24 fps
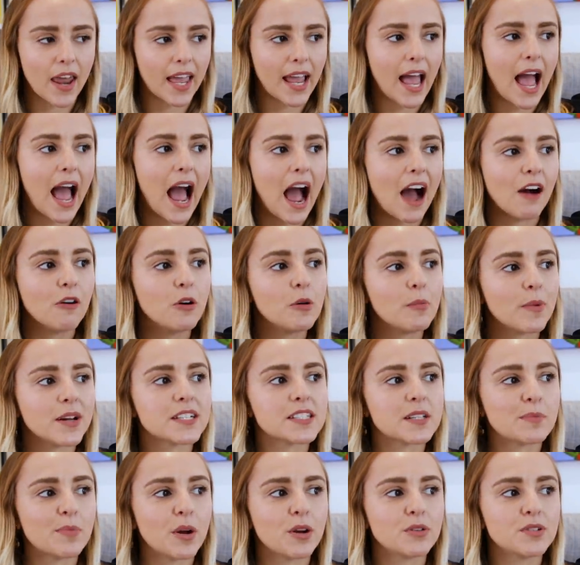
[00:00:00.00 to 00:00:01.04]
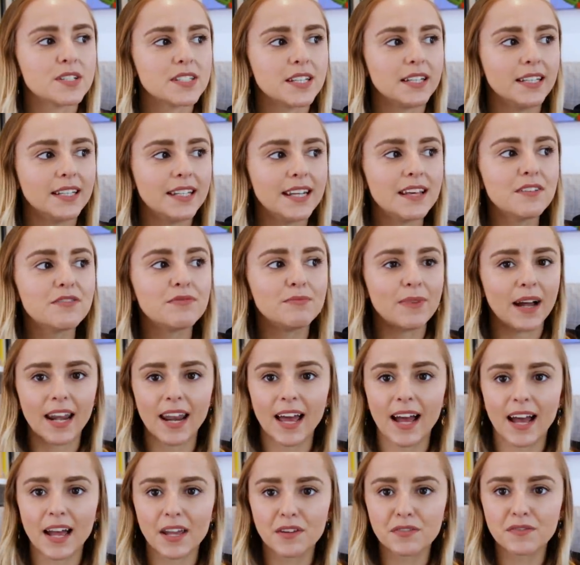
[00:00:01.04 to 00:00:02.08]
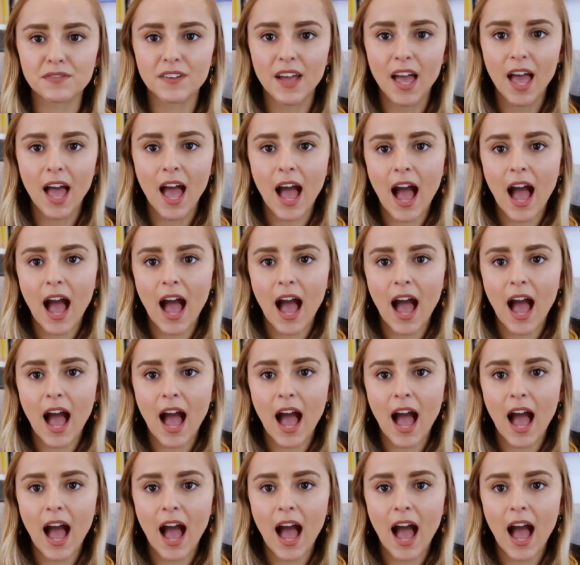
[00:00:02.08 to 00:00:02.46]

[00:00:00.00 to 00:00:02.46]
Like, how am I supposed to live my life?